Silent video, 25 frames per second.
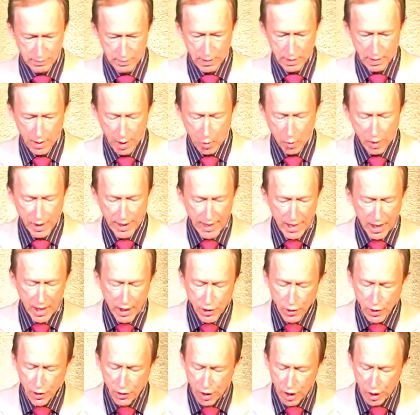What I also
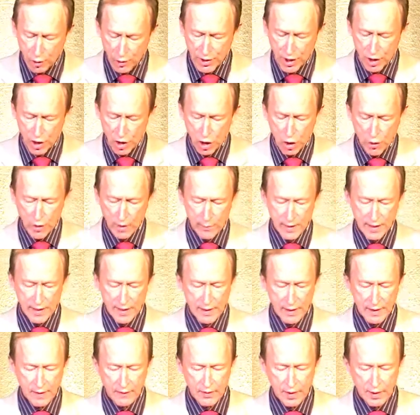know is that you have been
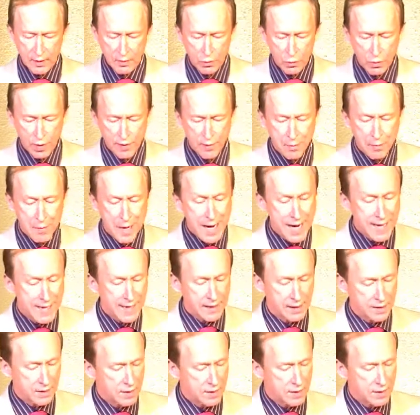gifted with a mind,